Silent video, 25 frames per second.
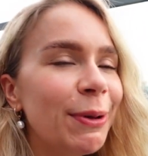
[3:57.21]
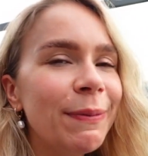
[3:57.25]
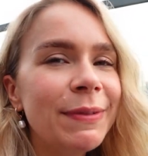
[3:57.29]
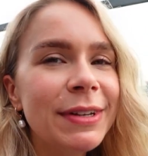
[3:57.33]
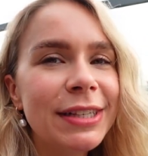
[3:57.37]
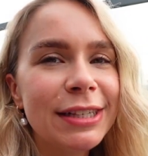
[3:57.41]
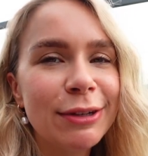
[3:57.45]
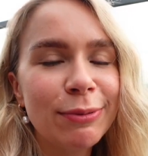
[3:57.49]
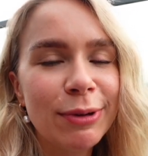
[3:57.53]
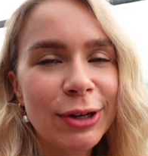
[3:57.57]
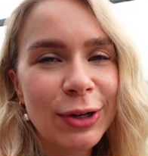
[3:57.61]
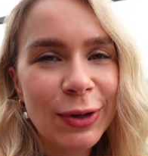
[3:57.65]

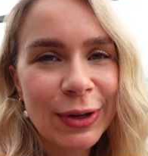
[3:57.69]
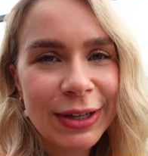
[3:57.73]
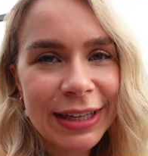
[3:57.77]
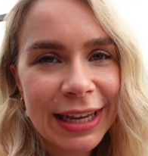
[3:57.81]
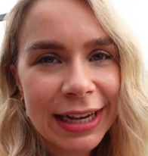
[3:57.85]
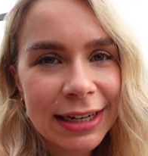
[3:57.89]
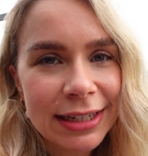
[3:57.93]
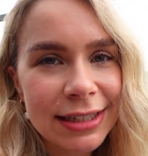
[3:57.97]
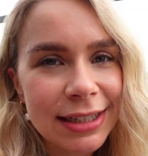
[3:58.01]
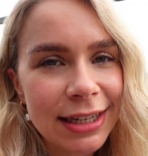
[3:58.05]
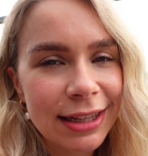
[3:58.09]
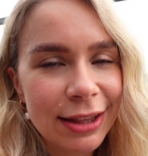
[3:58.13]
Obviously we're not
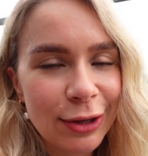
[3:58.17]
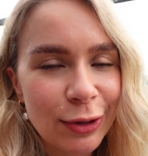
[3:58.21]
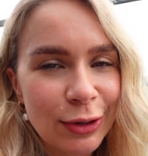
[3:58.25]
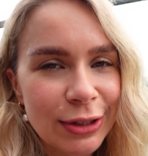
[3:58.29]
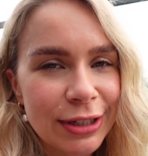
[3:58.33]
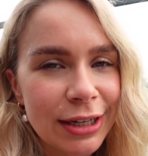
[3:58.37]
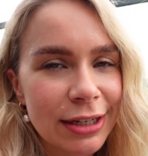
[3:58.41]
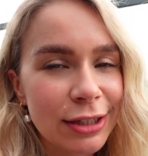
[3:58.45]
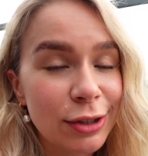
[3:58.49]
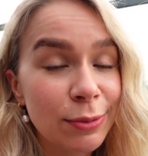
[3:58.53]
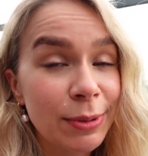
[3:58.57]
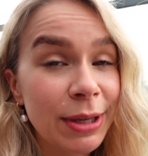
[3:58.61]
guests at the
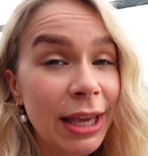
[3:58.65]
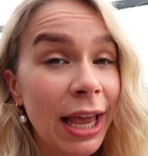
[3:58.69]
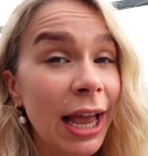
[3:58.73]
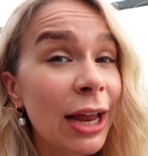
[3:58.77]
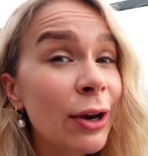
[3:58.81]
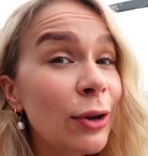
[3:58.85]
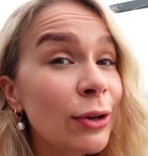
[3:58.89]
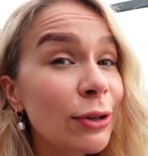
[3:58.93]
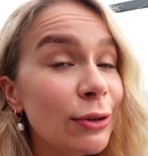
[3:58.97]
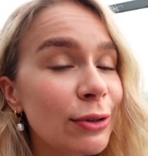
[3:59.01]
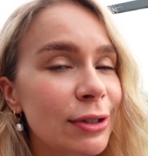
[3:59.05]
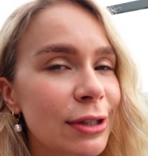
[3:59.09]
hotel, so we
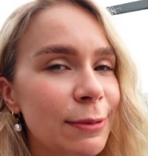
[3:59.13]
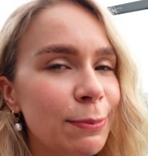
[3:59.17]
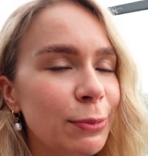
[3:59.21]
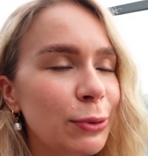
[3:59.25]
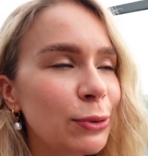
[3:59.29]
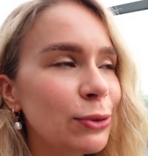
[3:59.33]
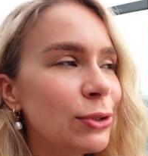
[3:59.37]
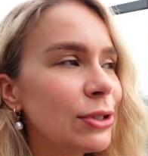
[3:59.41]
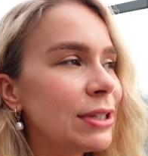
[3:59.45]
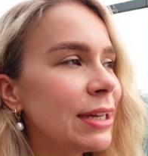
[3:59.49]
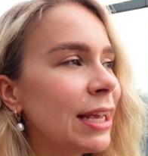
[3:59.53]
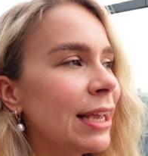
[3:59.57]
cannot use the
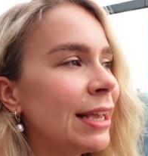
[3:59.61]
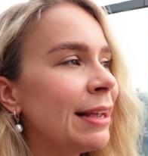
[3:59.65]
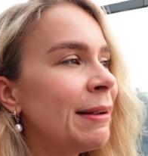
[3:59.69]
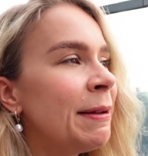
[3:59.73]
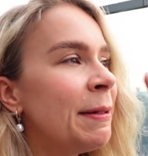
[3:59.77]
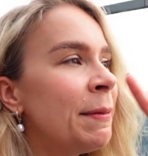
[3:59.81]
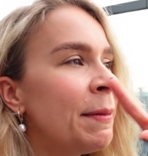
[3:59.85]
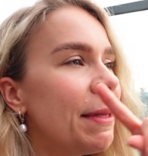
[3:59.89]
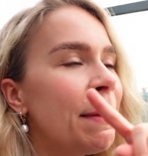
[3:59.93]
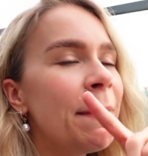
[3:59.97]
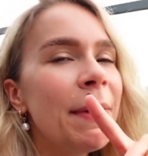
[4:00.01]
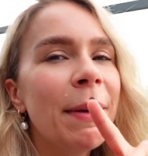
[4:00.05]
pool today,
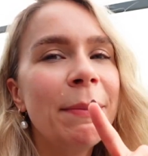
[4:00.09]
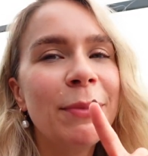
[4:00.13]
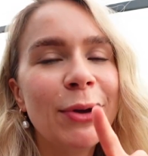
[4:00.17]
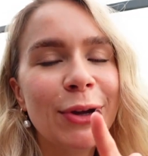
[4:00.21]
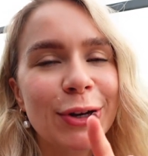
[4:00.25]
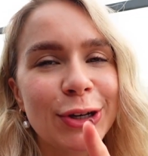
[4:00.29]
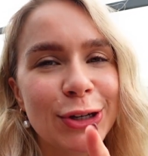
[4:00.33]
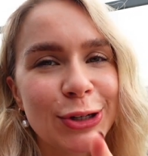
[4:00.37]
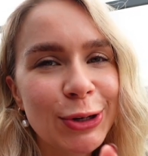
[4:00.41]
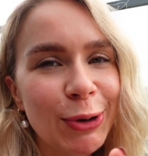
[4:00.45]
but I'm going to